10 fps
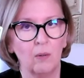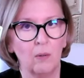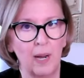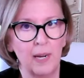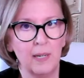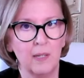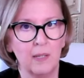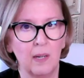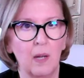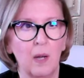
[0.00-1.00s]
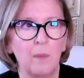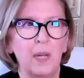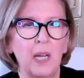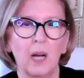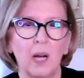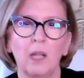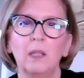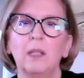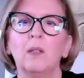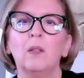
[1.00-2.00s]
right? Being a
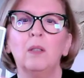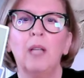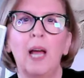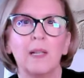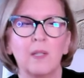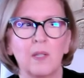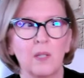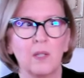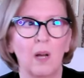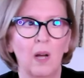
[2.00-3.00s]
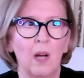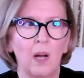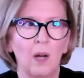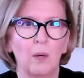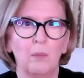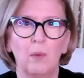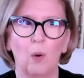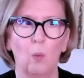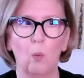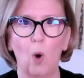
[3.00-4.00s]
little less um,
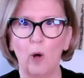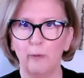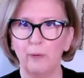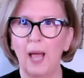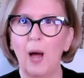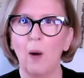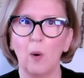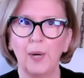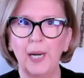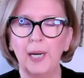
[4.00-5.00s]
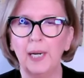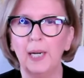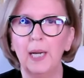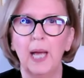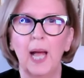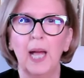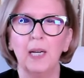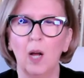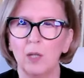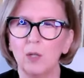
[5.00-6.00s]
wallflowery
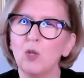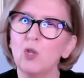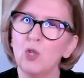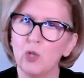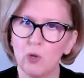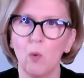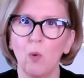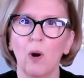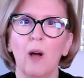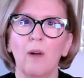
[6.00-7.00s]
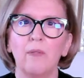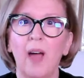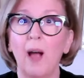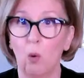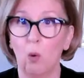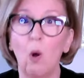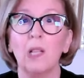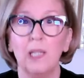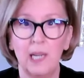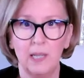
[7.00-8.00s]
and unsure of that
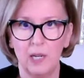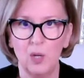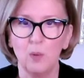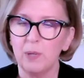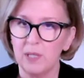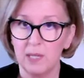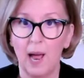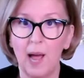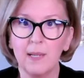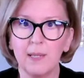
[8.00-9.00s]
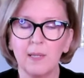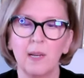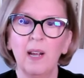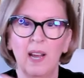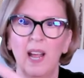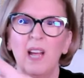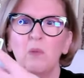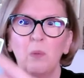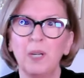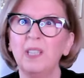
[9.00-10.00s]
quality that you possess
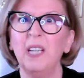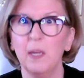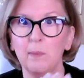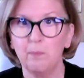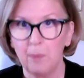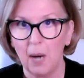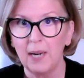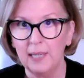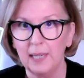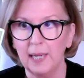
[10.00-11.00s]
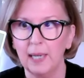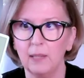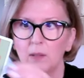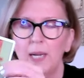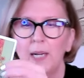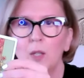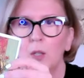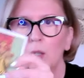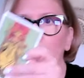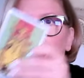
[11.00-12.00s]
and really embodying it. Like,
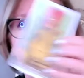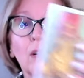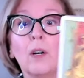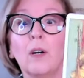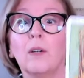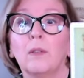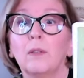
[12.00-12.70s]
look at her.